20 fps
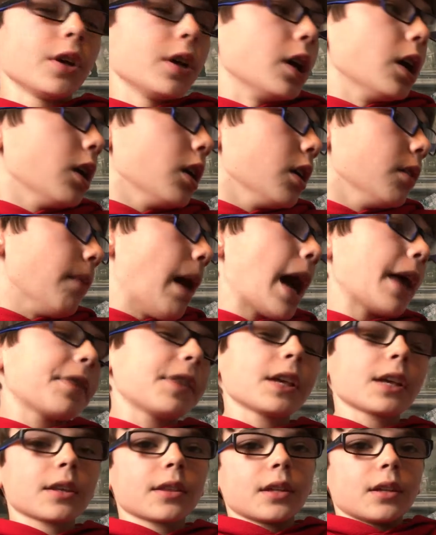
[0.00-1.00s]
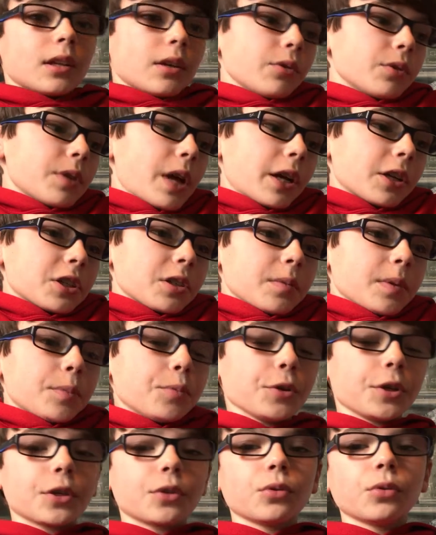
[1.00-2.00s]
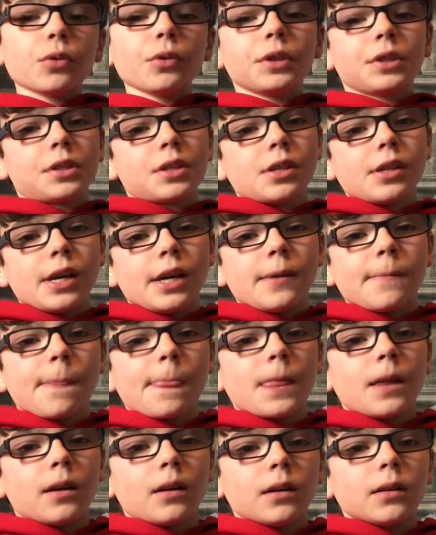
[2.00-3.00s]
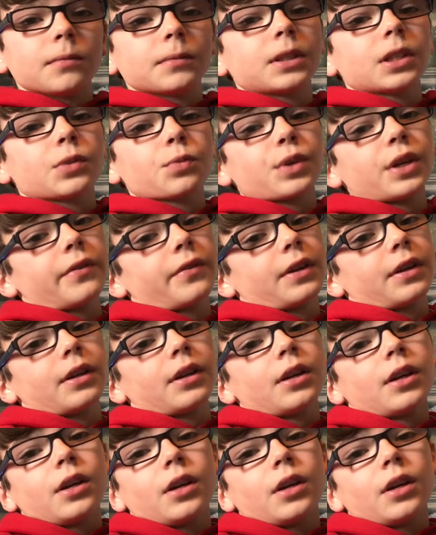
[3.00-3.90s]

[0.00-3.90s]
Um, I think that it would actually be pretty cool to see that because um, we haven't